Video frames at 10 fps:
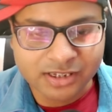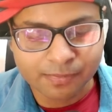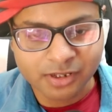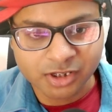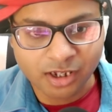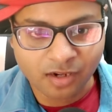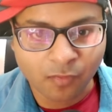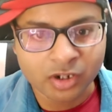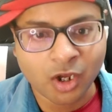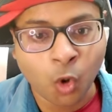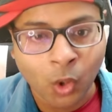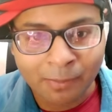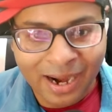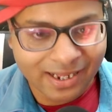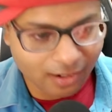have the skill for the whole
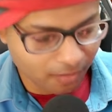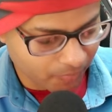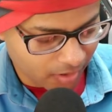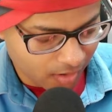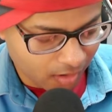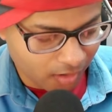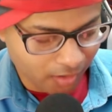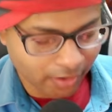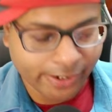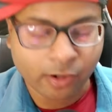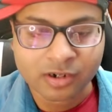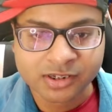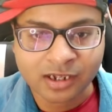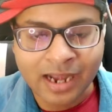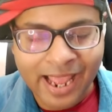battle. Gregory
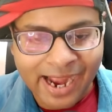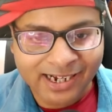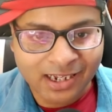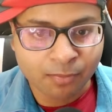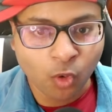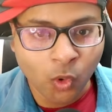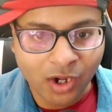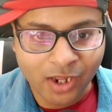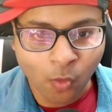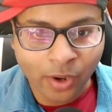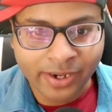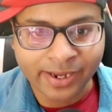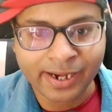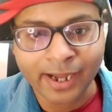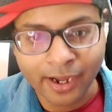skill active only when
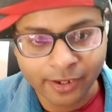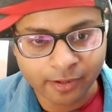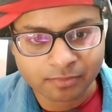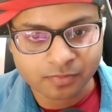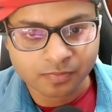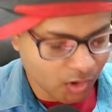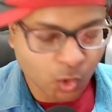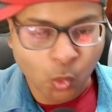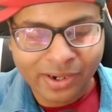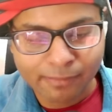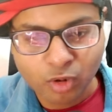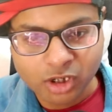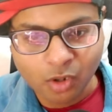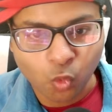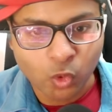he die. What about
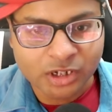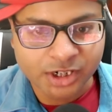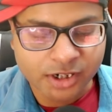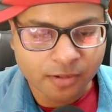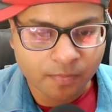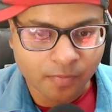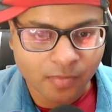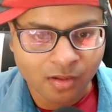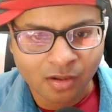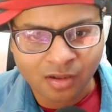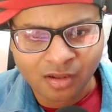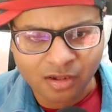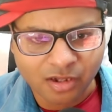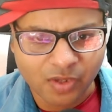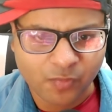the widget?
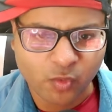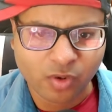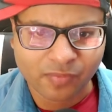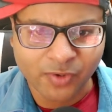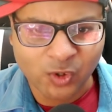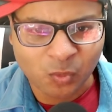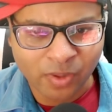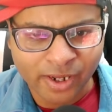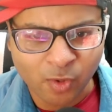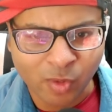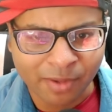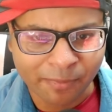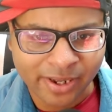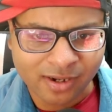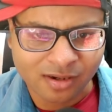If you are free to play, you can
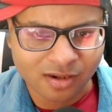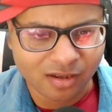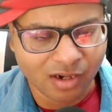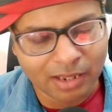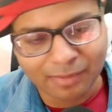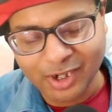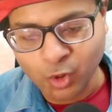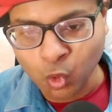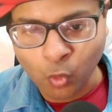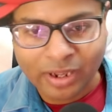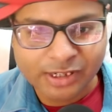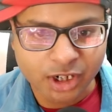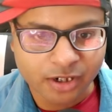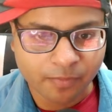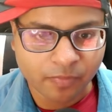make level 2
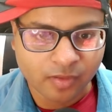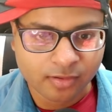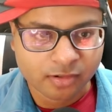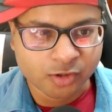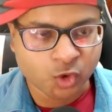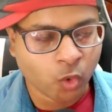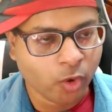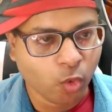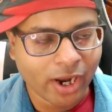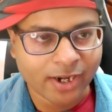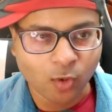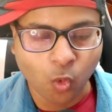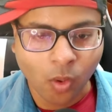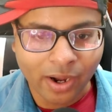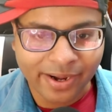widget. So you get
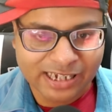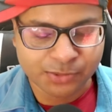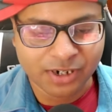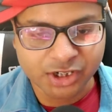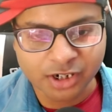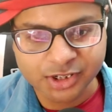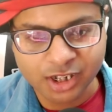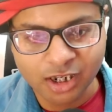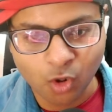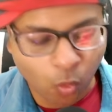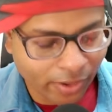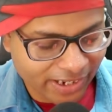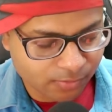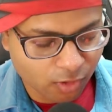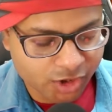one expedition skill, one
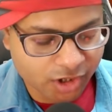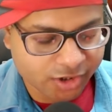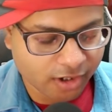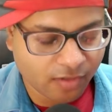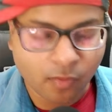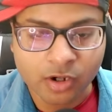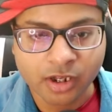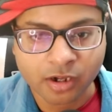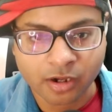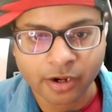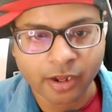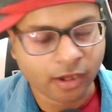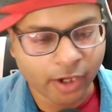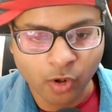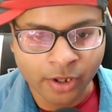exploration skill for the
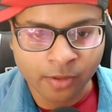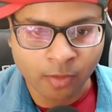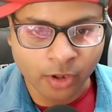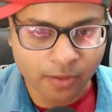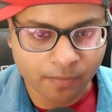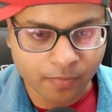Gregory. Okay.